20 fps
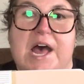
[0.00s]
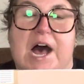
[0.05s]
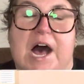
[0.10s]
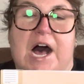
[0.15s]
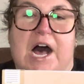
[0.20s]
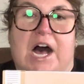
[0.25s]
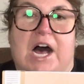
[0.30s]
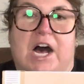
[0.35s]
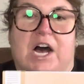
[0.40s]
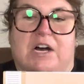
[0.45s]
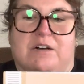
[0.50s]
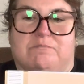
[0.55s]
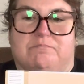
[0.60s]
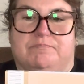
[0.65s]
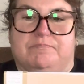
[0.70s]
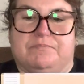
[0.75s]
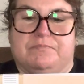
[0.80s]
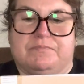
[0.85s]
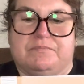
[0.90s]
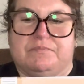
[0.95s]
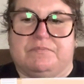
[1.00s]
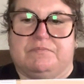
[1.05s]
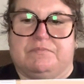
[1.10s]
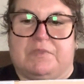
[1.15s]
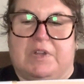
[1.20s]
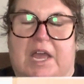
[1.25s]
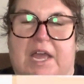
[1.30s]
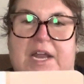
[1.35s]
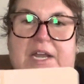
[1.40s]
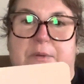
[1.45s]
Um,
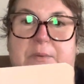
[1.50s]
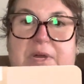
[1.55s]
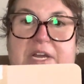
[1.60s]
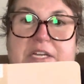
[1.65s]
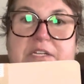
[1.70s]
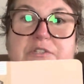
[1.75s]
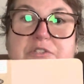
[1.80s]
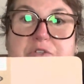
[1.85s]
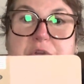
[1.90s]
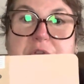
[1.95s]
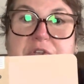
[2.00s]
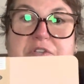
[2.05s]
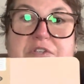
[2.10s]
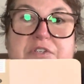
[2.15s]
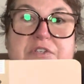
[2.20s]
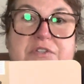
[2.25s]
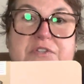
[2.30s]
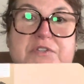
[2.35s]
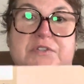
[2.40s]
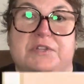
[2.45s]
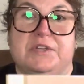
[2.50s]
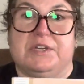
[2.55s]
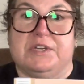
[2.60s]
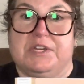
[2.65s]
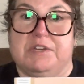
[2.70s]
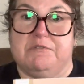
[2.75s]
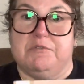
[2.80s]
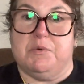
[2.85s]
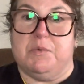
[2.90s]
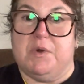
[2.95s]
Anyway, so this is the
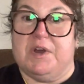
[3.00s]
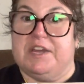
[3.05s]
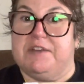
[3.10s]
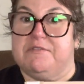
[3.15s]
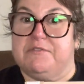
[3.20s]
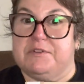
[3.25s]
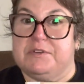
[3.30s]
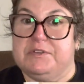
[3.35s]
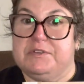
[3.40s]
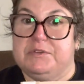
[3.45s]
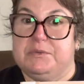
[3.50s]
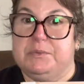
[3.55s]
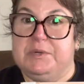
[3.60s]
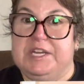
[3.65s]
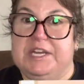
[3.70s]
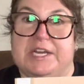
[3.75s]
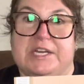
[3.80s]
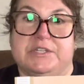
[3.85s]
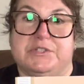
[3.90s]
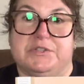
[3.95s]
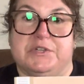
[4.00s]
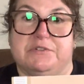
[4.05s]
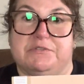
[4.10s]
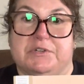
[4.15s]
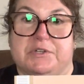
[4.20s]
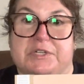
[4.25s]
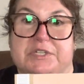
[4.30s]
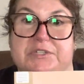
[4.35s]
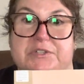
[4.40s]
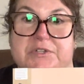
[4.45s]
giveaway for this week. So if
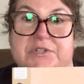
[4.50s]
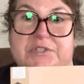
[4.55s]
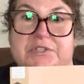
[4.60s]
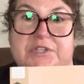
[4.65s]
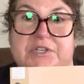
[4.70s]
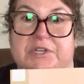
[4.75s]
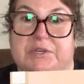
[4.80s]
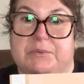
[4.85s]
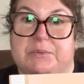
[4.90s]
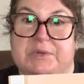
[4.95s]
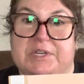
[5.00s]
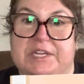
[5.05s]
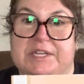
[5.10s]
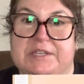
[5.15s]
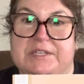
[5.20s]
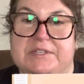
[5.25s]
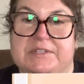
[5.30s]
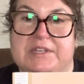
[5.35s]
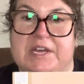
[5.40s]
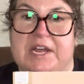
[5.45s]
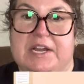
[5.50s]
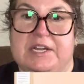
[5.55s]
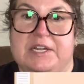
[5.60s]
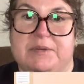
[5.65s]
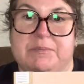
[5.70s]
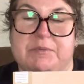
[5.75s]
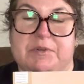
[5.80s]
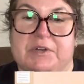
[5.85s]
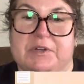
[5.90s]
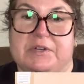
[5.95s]
you're interested in winning this
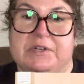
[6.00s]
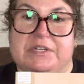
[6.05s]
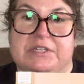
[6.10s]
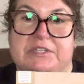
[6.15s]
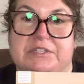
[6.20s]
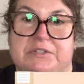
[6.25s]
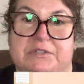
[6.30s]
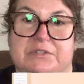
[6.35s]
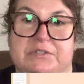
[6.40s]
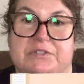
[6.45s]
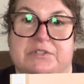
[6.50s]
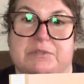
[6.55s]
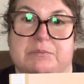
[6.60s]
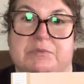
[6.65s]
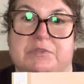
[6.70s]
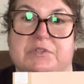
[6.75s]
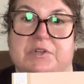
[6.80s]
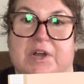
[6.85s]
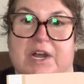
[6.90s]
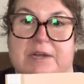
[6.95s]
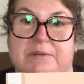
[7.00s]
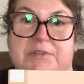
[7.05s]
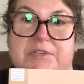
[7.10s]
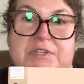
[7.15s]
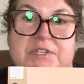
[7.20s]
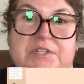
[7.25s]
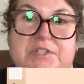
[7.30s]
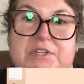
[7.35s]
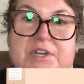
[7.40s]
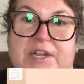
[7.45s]
item, you're going to subscribe
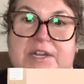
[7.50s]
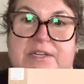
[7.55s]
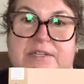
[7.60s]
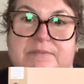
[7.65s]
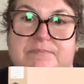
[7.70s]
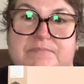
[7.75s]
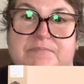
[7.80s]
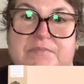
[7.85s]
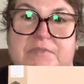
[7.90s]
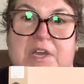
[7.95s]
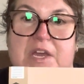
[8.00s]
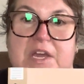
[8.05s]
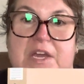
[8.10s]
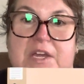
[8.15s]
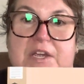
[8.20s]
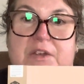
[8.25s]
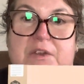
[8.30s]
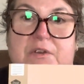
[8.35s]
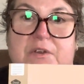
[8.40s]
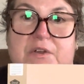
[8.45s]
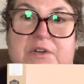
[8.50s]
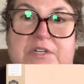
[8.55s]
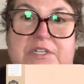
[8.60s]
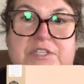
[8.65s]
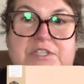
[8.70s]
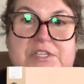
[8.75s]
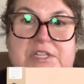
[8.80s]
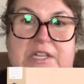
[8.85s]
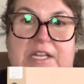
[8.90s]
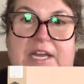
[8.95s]
to the channel, you're
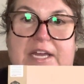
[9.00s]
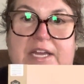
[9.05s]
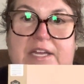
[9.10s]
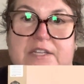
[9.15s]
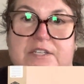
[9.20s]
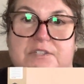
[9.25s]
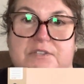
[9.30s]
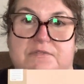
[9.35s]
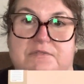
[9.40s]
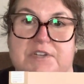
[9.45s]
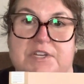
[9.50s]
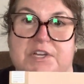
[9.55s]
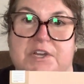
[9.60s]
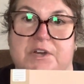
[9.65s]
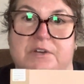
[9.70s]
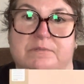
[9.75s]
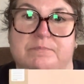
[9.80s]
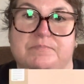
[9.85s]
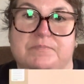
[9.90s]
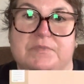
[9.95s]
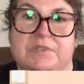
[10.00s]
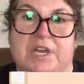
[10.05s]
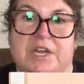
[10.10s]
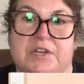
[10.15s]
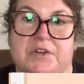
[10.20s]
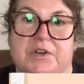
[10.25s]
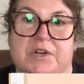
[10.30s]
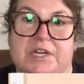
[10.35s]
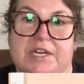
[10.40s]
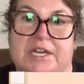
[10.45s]
going to like this video,
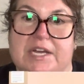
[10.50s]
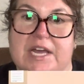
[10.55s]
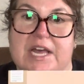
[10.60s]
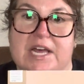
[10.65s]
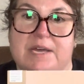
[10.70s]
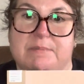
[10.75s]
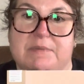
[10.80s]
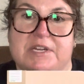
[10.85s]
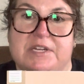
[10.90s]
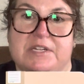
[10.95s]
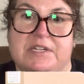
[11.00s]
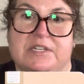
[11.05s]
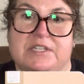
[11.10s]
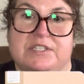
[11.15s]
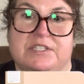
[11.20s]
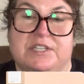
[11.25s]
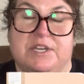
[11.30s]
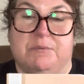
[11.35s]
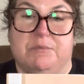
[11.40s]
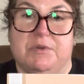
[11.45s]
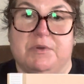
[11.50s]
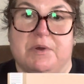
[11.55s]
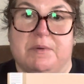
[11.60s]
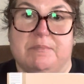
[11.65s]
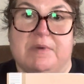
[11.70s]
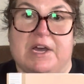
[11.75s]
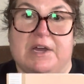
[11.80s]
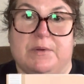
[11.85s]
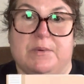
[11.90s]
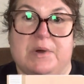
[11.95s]
and you're going to comment
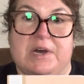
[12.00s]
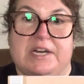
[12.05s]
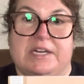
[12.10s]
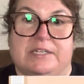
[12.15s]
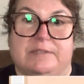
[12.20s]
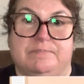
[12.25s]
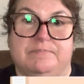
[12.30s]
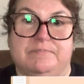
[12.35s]
WMIY.